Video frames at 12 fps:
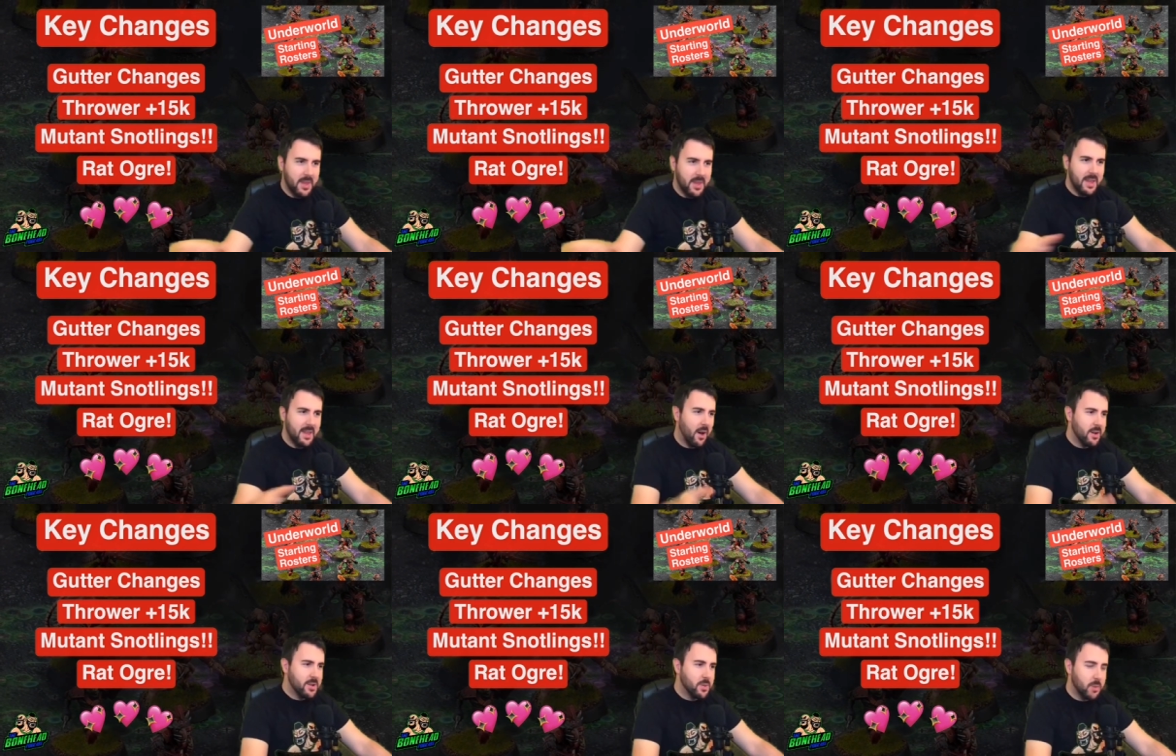the
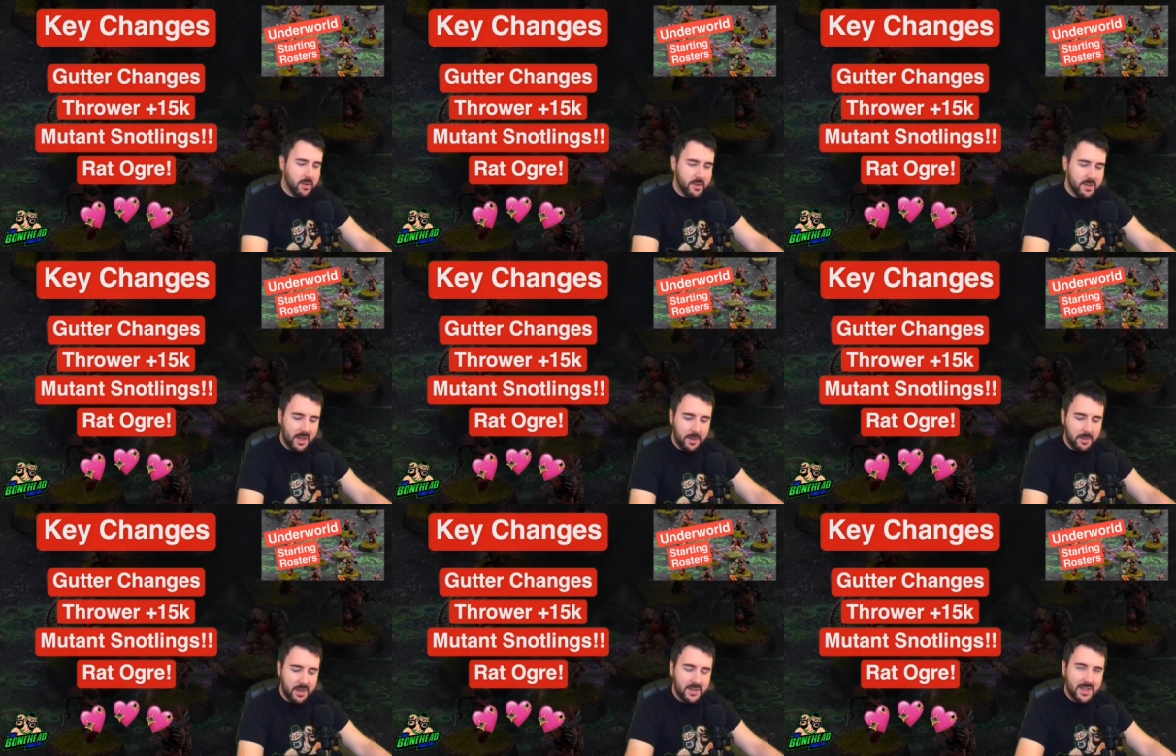Underworld
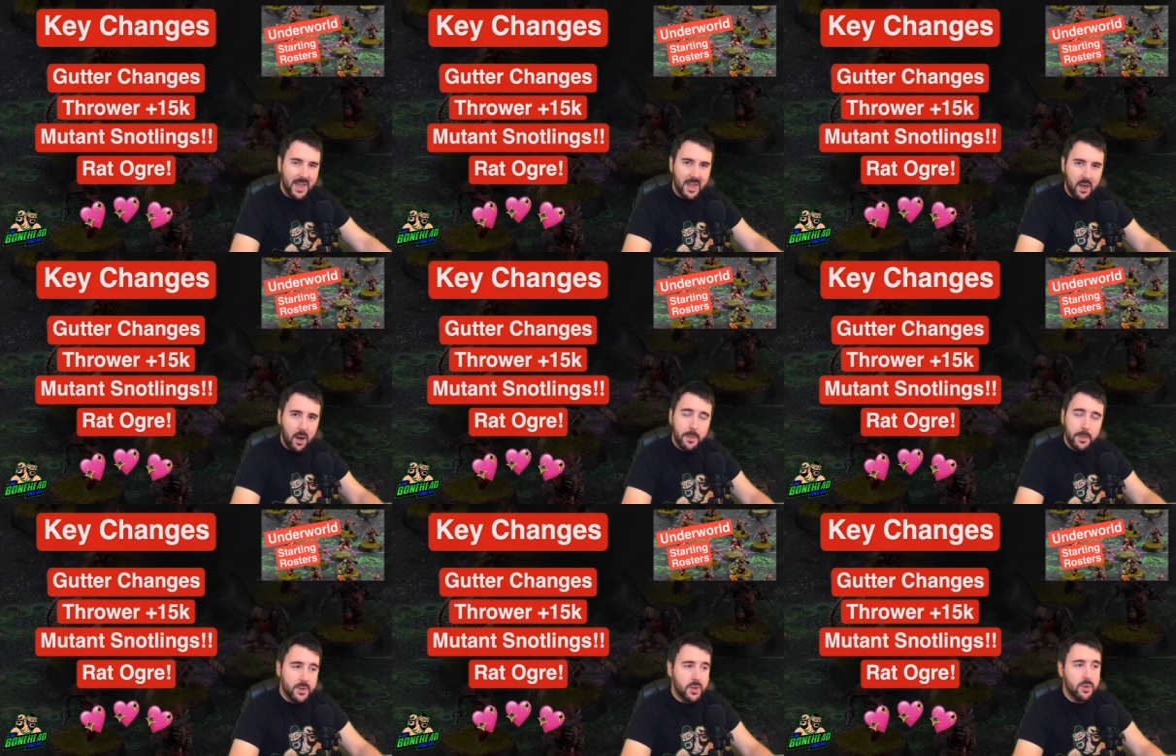team can take
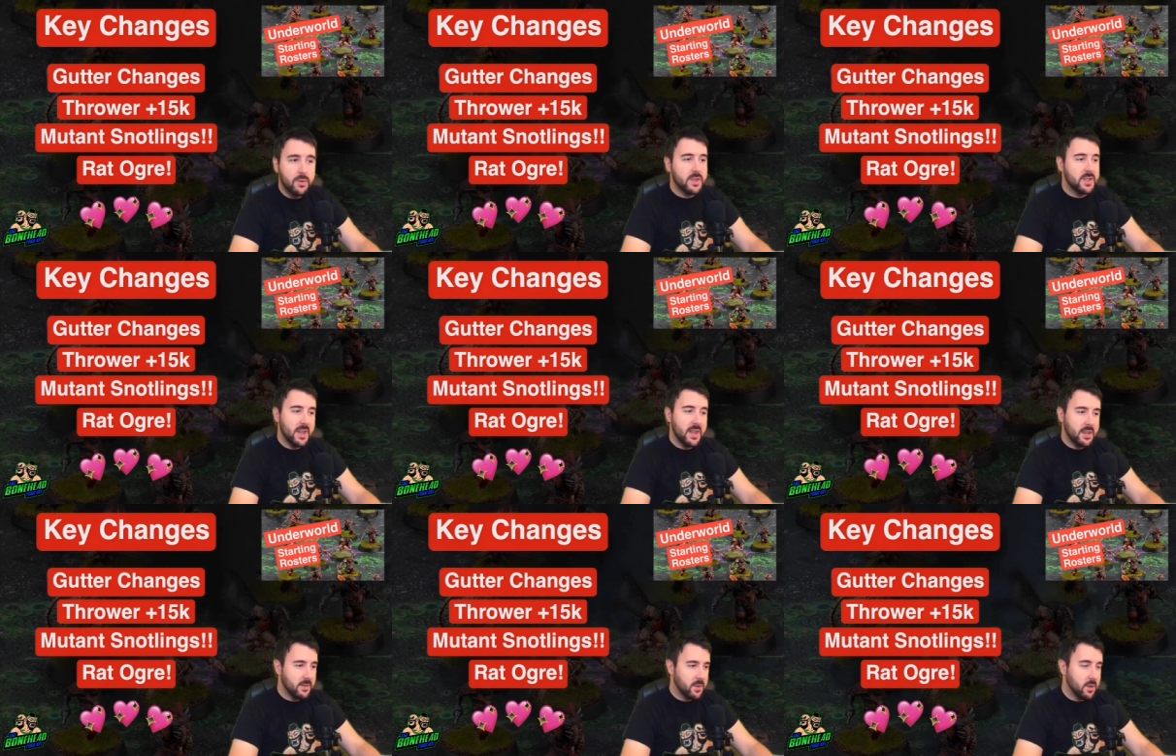up to
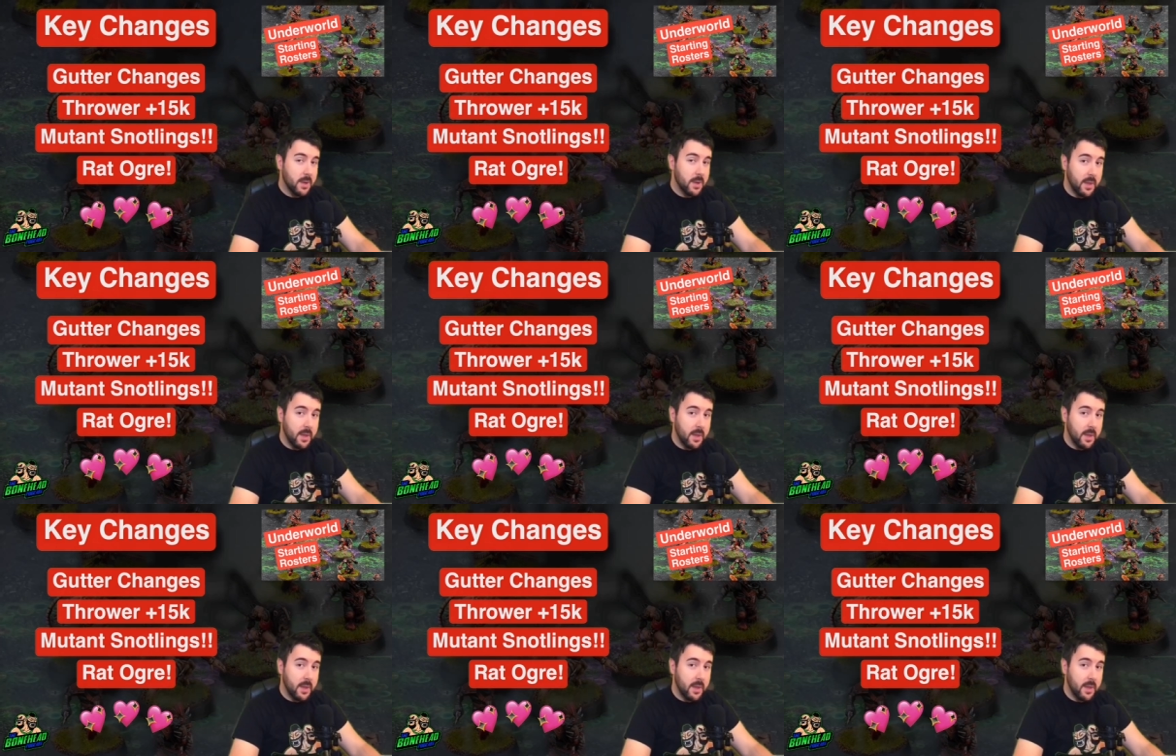six of them,